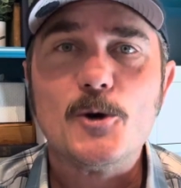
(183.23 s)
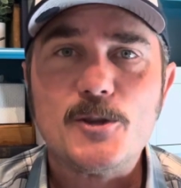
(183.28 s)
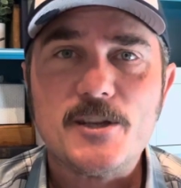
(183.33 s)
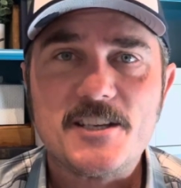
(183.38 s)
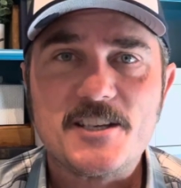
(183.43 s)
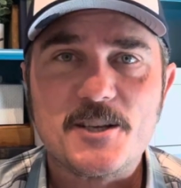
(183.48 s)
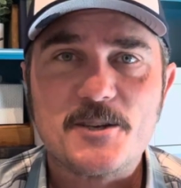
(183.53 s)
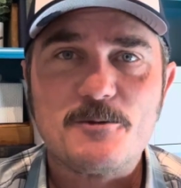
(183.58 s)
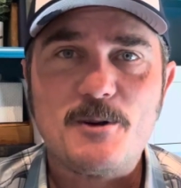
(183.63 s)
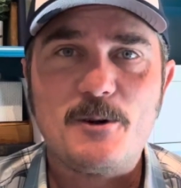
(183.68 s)

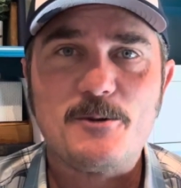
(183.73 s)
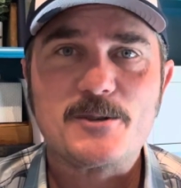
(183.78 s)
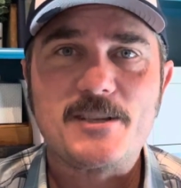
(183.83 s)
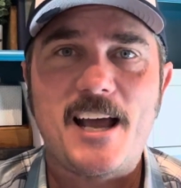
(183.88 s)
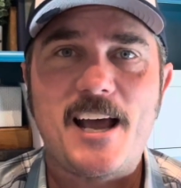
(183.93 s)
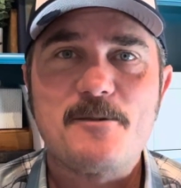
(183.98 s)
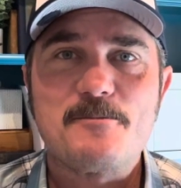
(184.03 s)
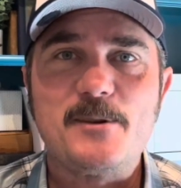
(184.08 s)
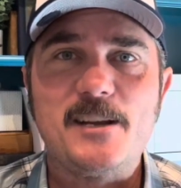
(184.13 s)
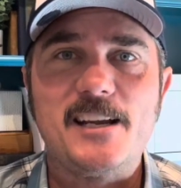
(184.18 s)
this is what was
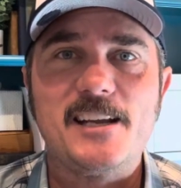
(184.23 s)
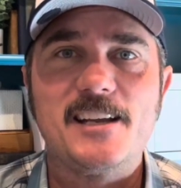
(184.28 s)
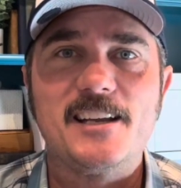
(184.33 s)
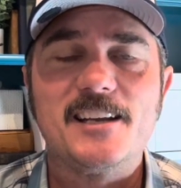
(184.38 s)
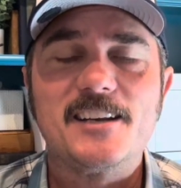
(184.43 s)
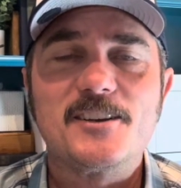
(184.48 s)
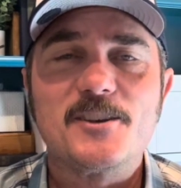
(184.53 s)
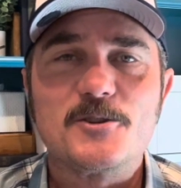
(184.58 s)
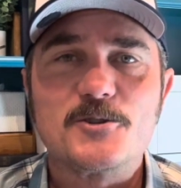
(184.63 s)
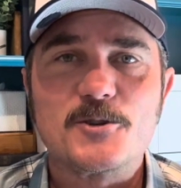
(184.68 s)
happening
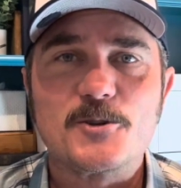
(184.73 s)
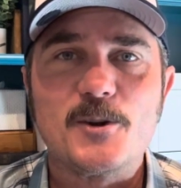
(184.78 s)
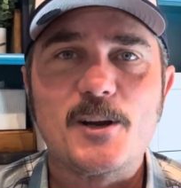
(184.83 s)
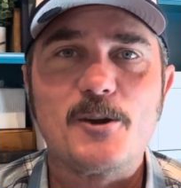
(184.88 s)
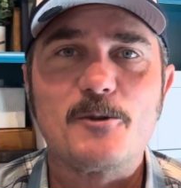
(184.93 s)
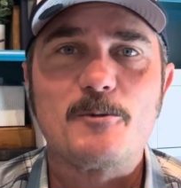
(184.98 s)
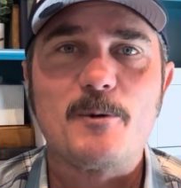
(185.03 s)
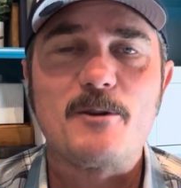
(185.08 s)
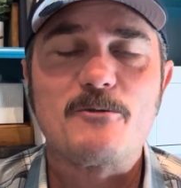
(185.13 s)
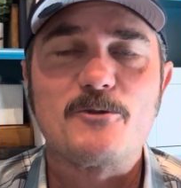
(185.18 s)
in Costa Rica
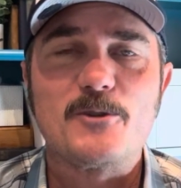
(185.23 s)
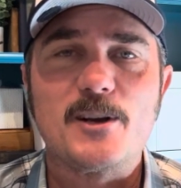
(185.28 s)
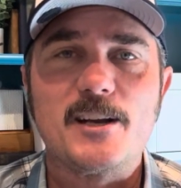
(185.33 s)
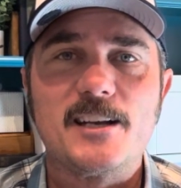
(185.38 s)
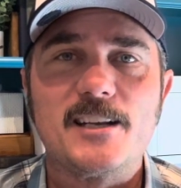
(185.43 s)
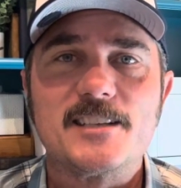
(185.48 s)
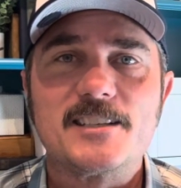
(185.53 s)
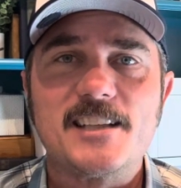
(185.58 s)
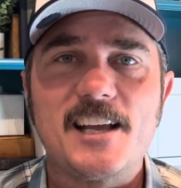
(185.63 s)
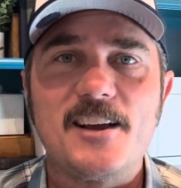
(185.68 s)
with my friend
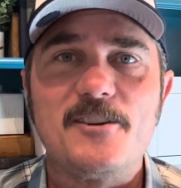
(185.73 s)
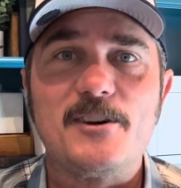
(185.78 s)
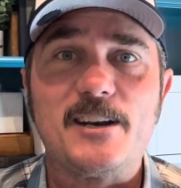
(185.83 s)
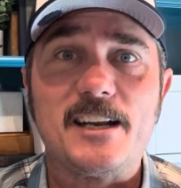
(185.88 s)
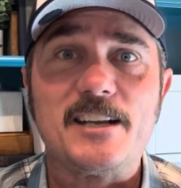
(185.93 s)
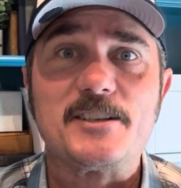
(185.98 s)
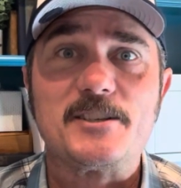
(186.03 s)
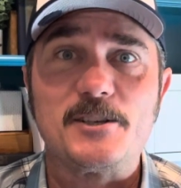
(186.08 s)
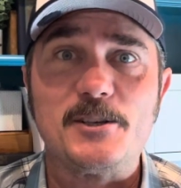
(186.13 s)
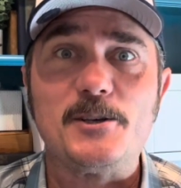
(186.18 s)
Esteban
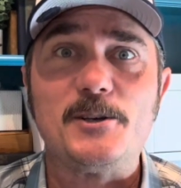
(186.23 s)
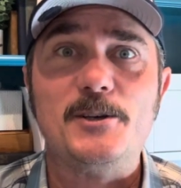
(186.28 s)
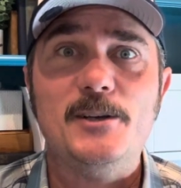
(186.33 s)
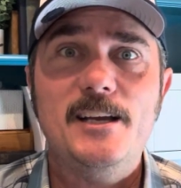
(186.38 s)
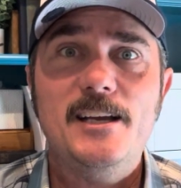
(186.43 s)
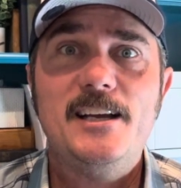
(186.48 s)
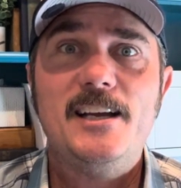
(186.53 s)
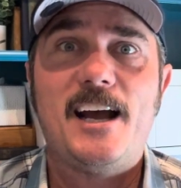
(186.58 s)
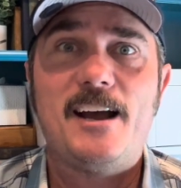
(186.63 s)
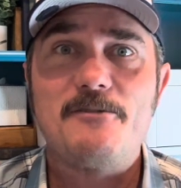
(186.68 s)
until
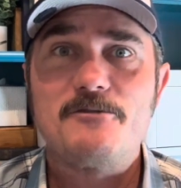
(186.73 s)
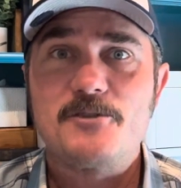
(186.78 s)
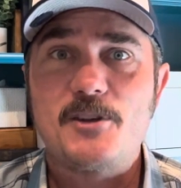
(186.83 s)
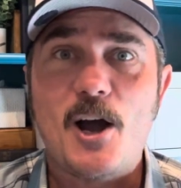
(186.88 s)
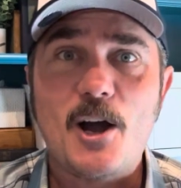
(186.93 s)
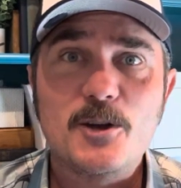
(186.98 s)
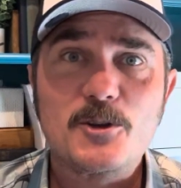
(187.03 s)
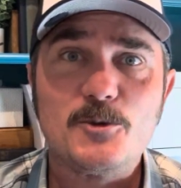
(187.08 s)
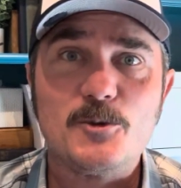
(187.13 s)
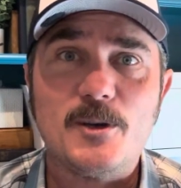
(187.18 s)
I've
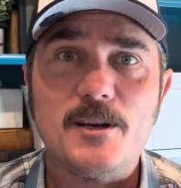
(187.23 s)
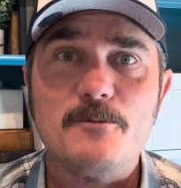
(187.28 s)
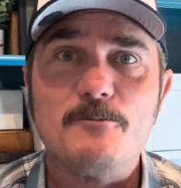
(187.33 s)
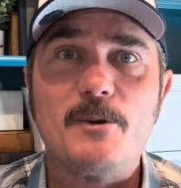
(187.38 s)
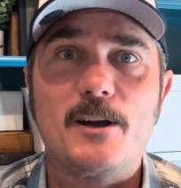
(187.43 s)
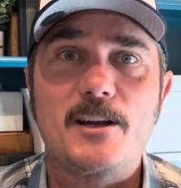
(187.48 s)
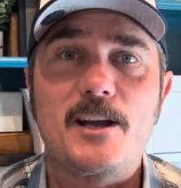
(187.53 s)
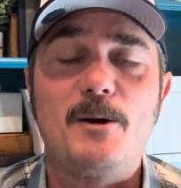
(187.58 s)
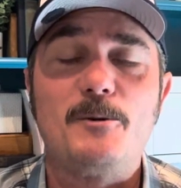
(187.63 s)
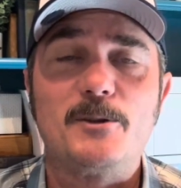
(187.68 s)
talked to him
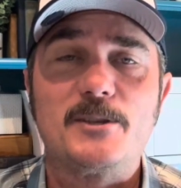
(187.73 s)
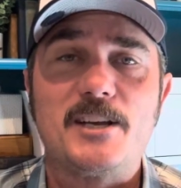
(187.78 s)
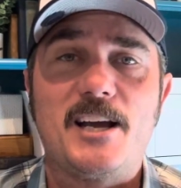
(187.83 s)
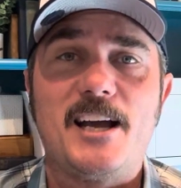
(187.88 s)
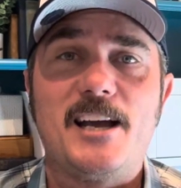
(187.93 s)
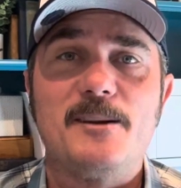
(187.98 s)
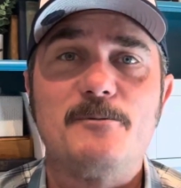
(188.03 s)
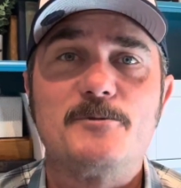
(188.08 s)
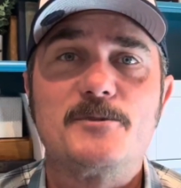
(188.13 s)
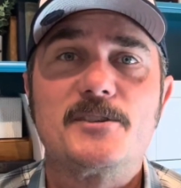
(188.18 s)
a couple
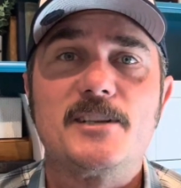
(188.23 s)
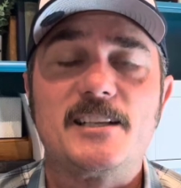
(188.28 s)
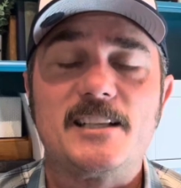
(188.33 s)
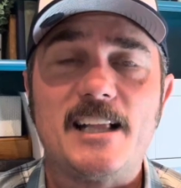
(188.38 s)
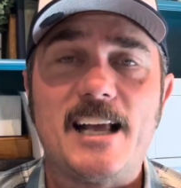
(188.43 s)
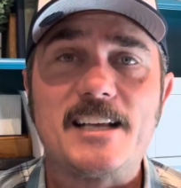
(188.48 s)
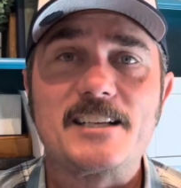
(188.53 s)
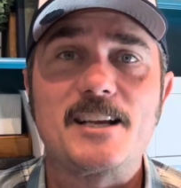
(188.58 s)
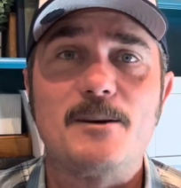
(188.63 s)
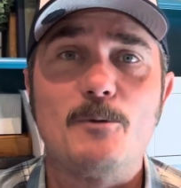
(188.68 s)
times in the
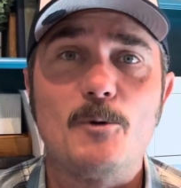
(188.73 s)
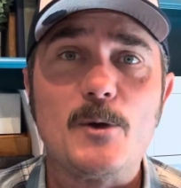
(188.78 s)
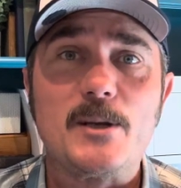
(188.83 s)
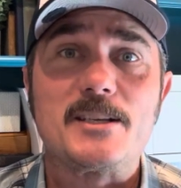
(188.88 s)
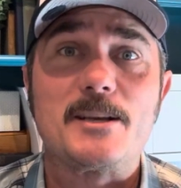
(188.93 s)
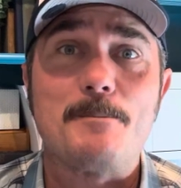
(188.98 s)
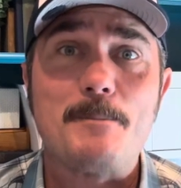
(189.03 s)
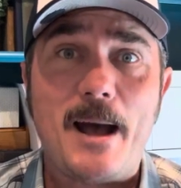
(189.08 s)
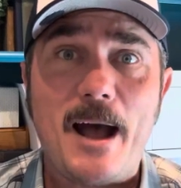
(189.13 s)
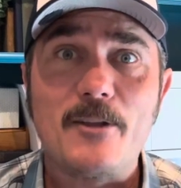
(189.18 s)
last couple weeks
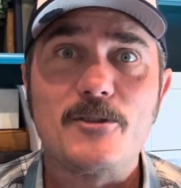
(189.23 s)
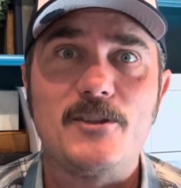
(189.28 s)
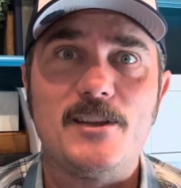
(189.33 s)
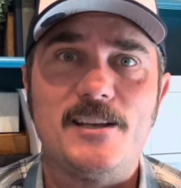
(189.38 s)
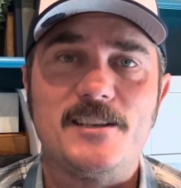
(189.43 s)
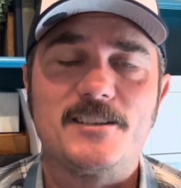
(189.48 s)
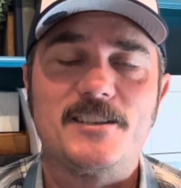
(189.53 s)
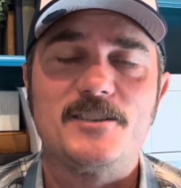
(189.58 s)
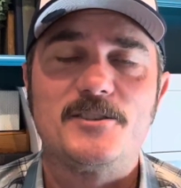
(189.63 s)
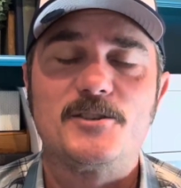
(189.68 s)
about
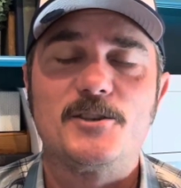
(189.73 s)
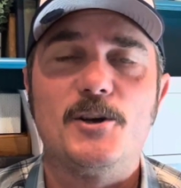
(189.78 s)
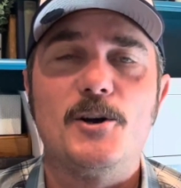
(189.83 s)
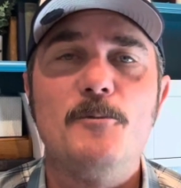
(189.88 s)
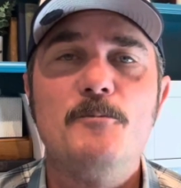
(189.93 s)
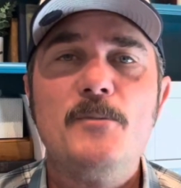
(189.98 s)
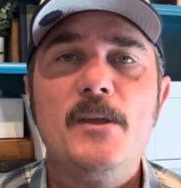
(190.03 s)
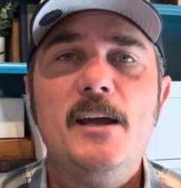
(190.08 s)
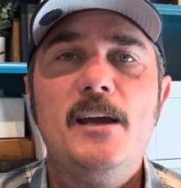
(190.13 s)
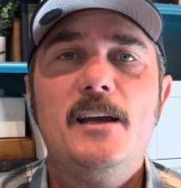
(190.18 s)
this. And so
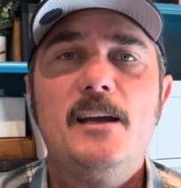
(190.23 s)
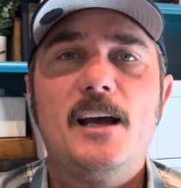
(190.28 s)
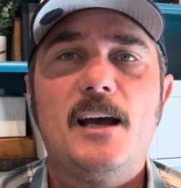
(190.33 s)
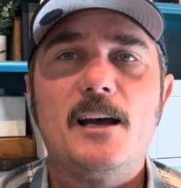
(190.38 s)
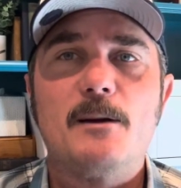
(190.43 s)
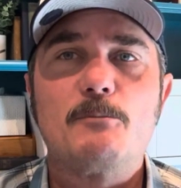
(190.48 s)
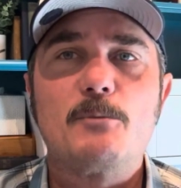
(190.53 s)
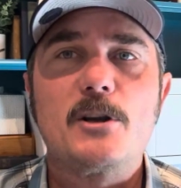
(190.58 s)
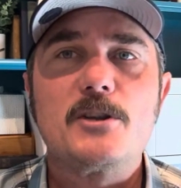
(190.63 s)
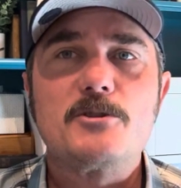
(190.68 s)

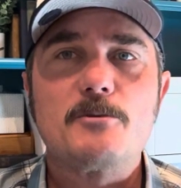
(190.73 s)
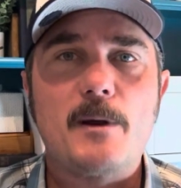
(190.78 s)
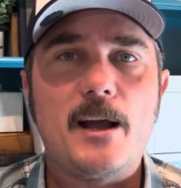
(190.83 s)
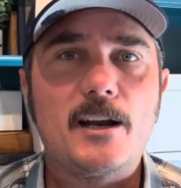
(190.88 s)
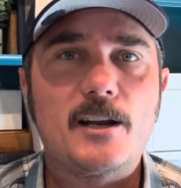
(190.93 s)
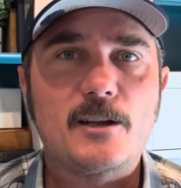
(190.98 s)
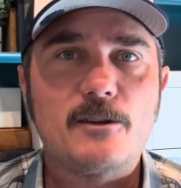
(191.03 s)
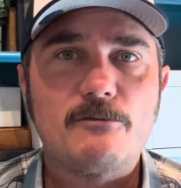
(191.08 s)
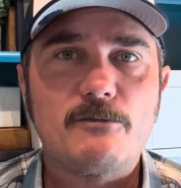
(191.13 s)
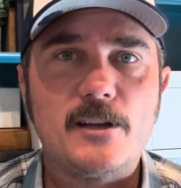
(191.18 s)
pretty
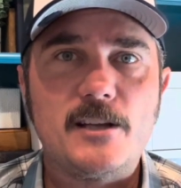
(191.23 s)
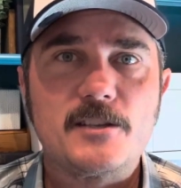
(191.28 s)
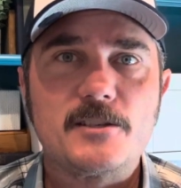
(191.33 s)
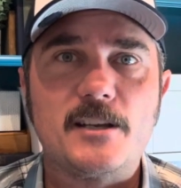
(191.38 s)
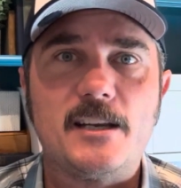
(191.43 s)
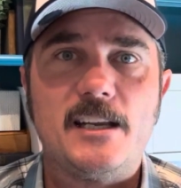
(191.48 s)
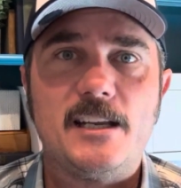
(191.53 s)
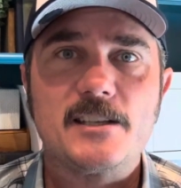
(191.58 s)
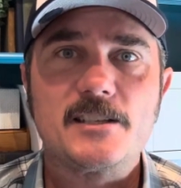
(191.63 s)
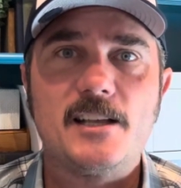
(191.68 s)
dramatic events
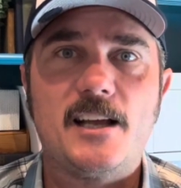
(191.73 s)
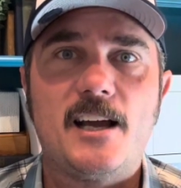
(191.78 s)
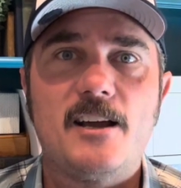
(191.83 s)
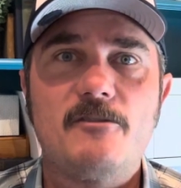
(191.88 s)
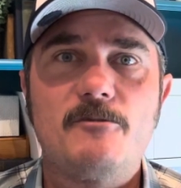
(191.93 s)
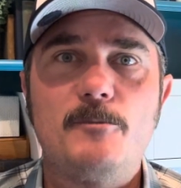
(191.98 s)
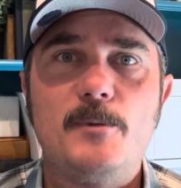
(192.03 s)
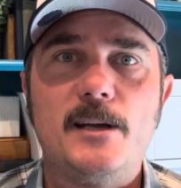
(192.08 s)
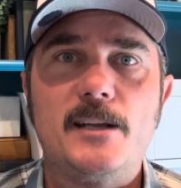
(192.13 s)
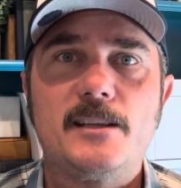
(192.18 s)
in his
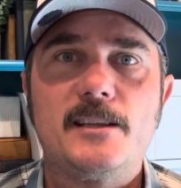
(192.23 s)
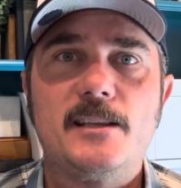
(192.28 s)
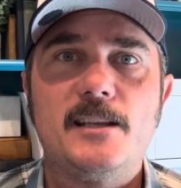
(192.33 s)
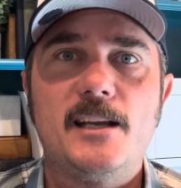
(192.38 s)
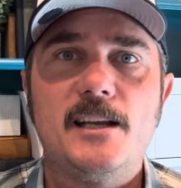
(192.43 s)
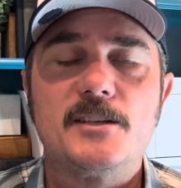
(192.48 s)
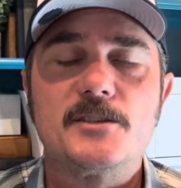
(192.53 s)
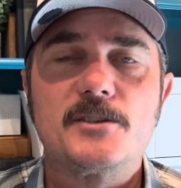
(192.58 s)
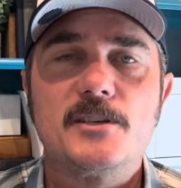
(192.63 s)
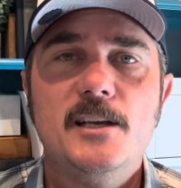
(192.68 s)
life, but
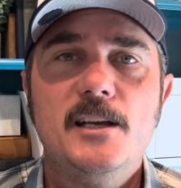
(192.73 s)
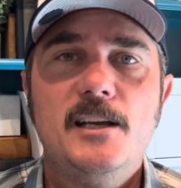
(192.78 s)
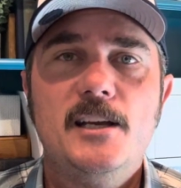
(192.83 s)
it's